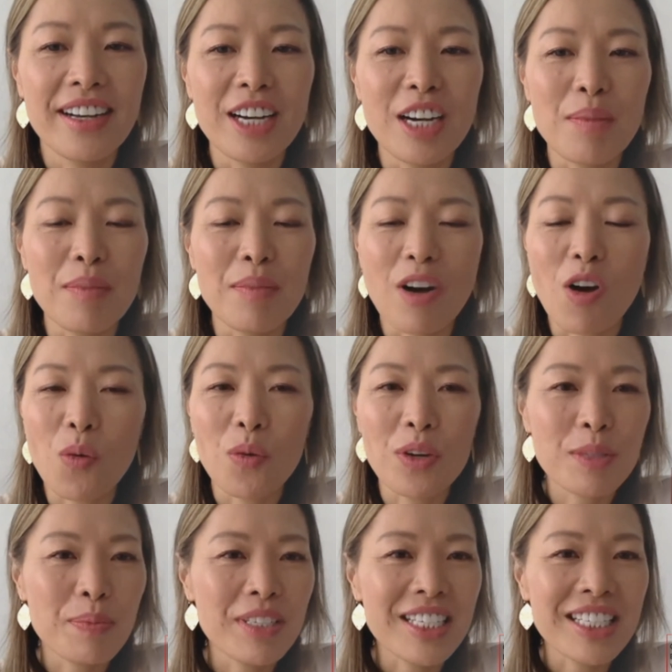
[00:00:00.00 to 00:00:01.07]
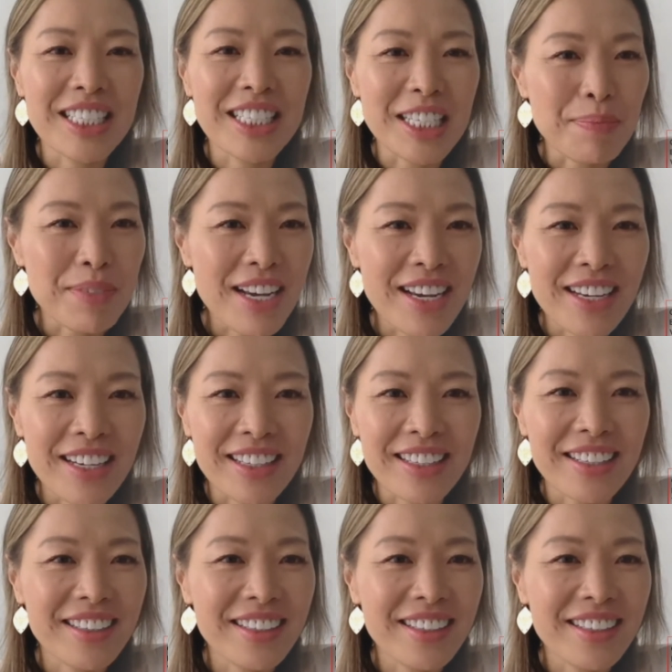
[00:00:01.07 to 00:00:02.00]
always been in deep tech.